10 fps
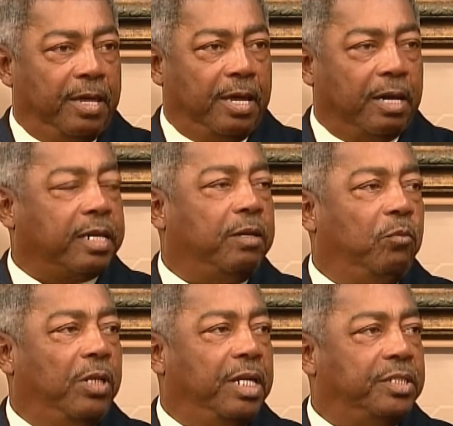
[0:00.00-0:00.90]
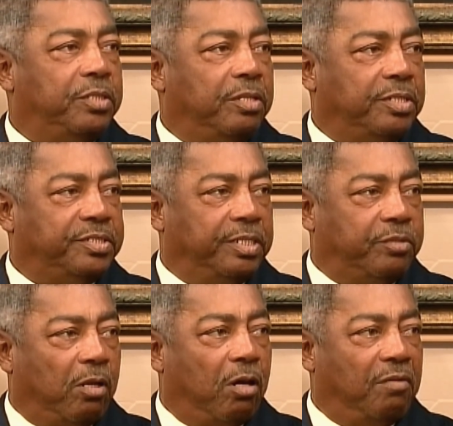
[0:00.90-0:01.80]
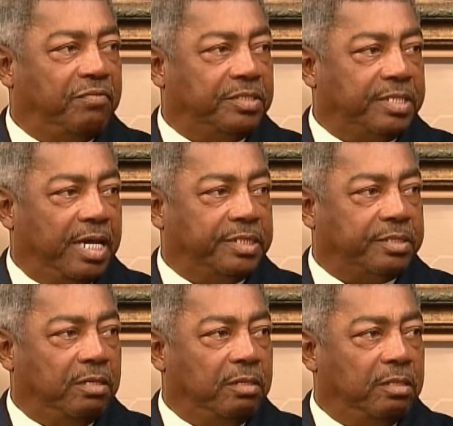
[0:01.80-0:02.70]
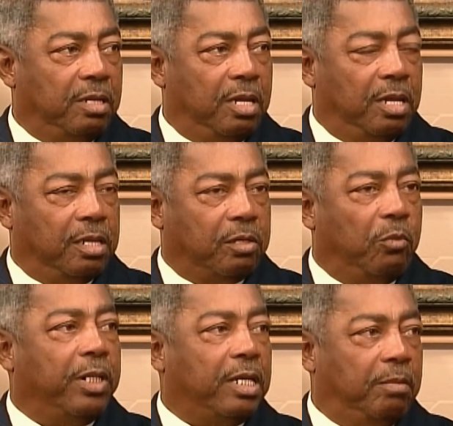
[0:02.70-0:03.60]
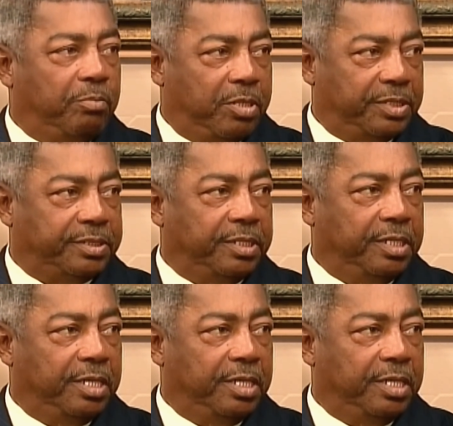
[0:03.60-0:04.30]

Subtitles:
I went into the central office as a curriculum person.